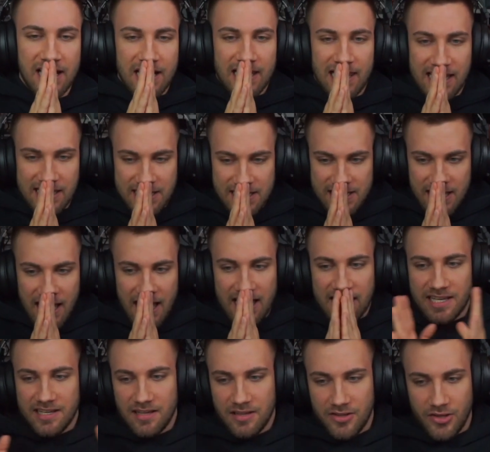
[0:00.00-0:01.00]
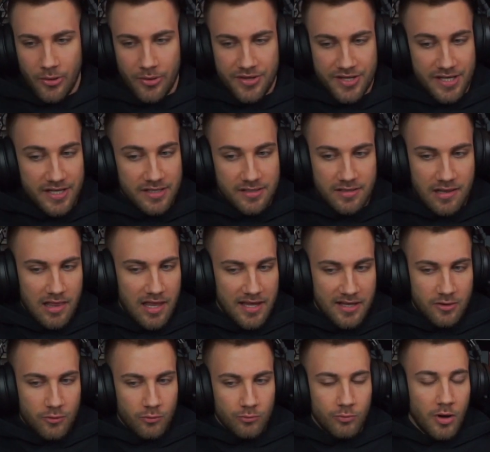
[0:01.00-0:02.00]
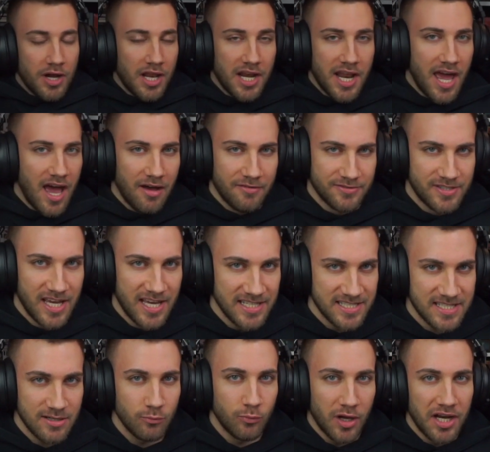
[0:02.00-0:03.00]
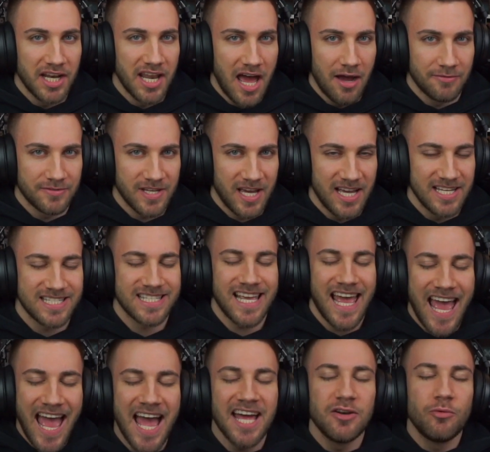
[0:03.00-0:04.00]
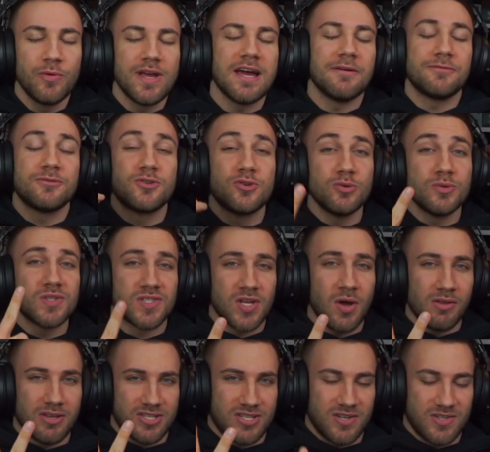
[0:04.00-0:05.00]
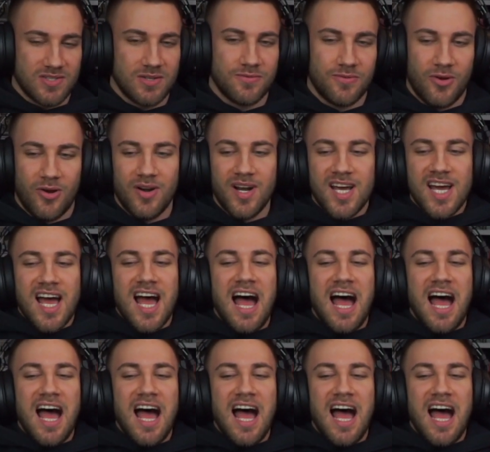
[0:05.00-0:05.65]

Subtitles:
Let's say, though, like 1.5 days. 1.5 days. And we have 2 solo songs so far.